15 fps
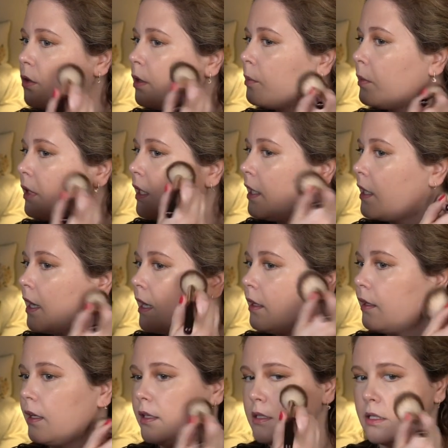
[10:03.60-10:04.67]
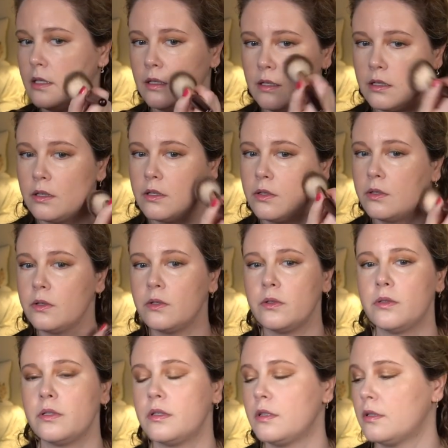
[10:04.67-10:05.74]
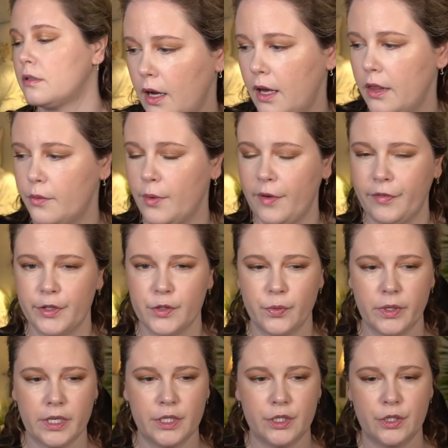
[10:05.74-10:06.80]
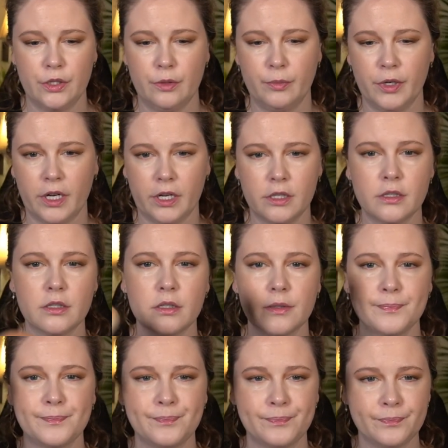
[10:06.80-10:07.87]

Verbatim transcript: normally I like to use uh, the Rephr 22 brush.